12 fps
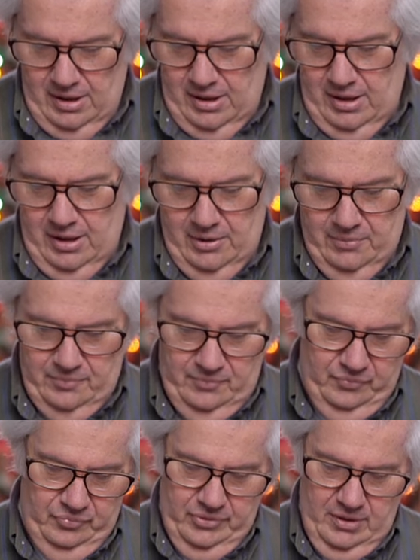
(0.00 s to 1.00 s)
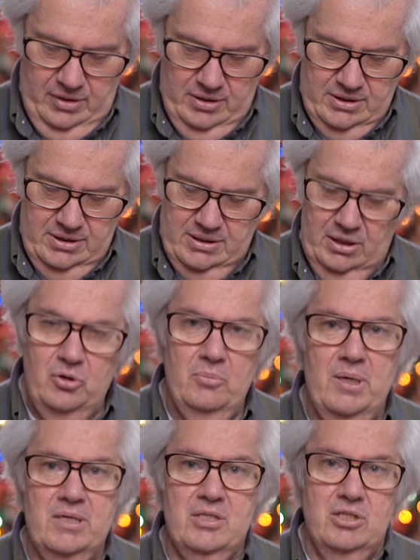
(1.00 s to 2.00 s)
Uh, this is the
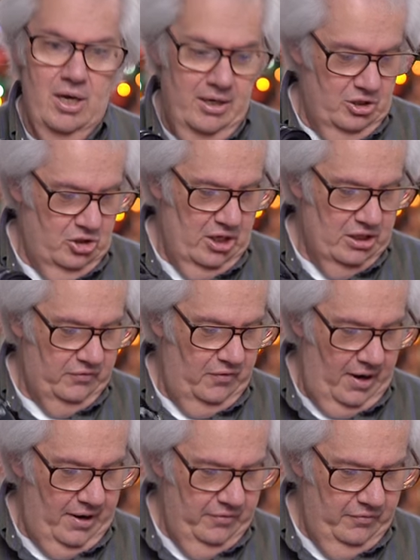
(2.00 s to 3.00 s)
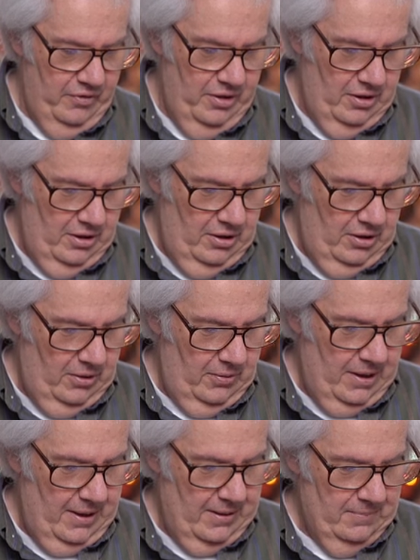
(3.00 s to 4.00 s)
Lumix uh, GH5.
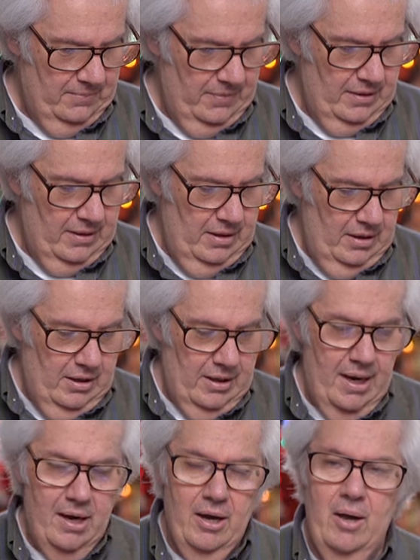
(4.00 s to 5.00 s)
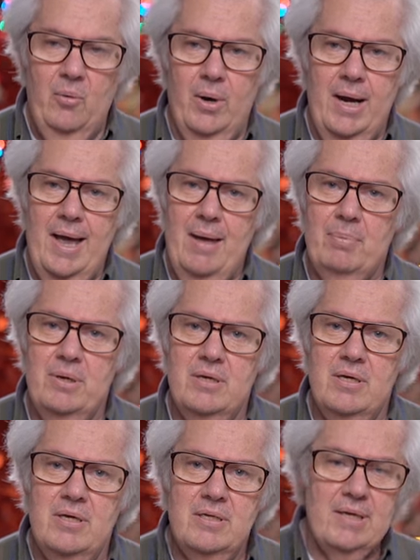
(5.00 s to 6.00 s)
Okay. Now, and what happened
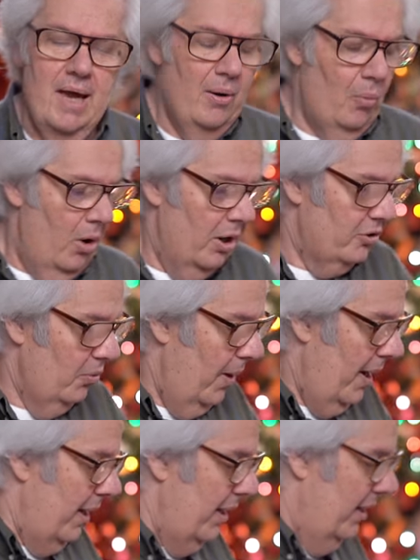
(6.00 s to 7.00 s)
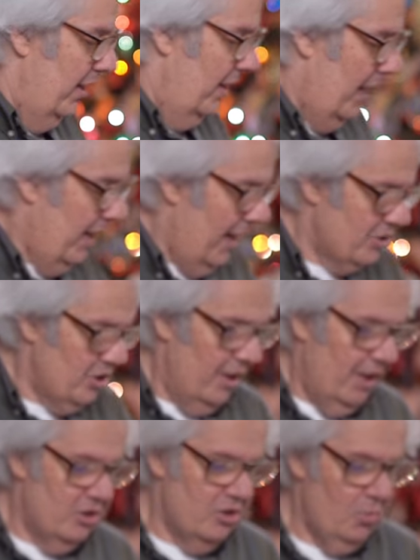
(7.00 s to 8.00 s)
is I walked away. I,
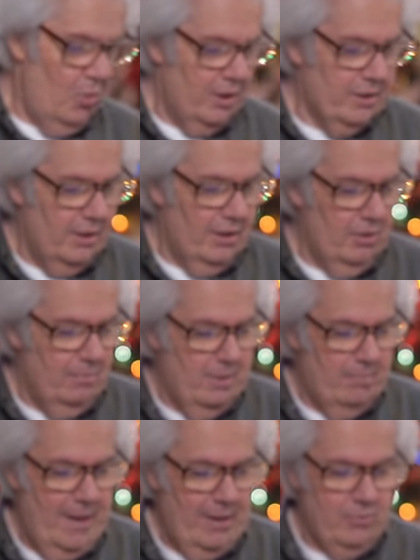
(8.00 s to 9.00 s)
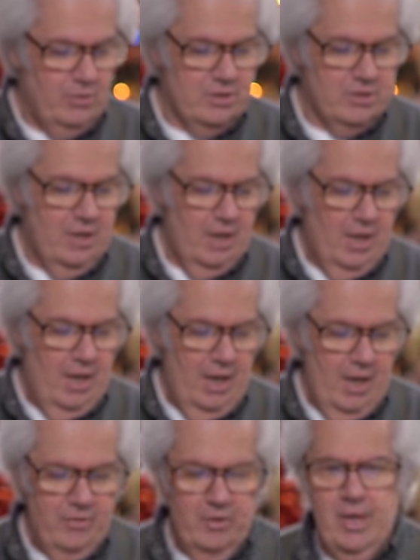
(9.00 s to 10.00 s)
actually, I just walked a little bit backwards
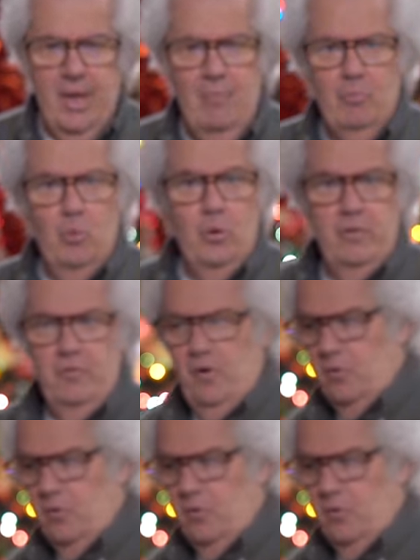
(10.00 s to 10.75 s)
and the camera wouldn't